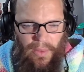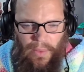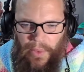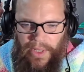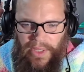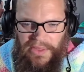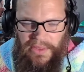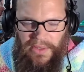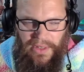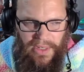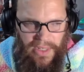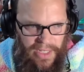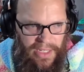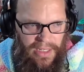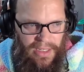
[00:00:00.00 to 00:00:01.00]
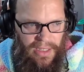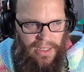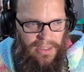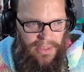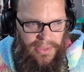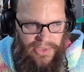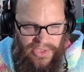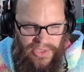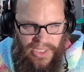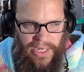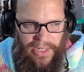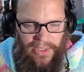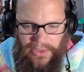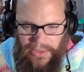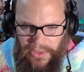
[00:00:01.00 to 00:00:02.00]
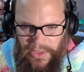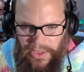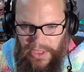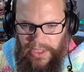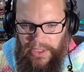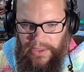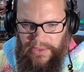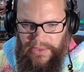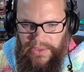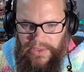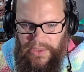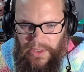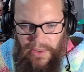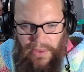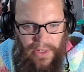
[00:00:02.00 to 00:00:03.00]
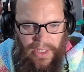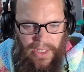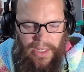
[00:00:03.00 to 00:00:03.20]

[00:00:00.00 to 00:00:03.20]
with Nick Lachey early on in this show.